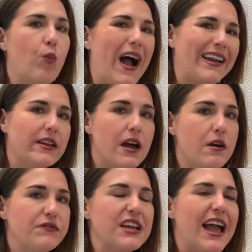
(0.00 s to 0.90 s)
wide
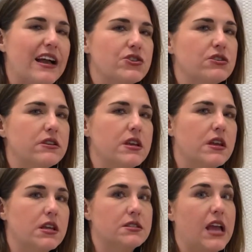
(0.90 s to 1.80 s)
enough to actually
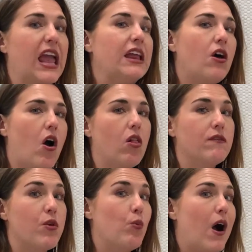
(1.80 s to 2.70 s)
contain all
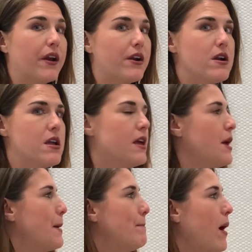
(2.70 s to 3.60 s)
of the water,
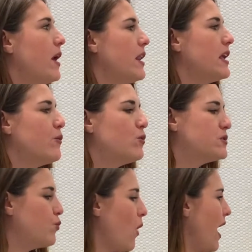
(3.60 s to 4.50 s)
but it
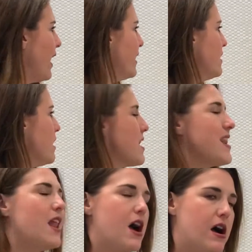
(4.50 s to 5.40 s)
was wide
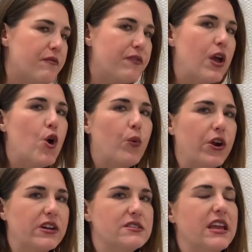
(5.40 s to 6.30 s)
enough
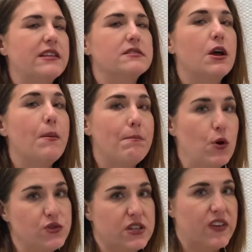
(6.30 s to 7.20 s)
where it contains
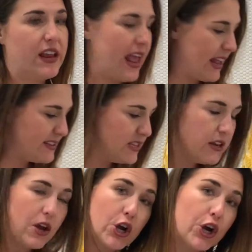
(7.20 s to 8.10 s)
most of it. And I
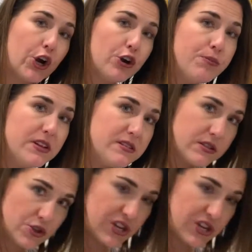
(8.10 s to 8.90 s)
did a curbless